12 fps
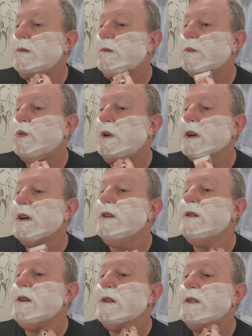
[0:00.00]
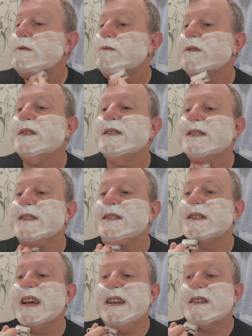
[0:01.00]
what I noticed with the
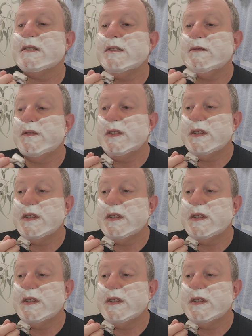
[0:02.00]
scent of the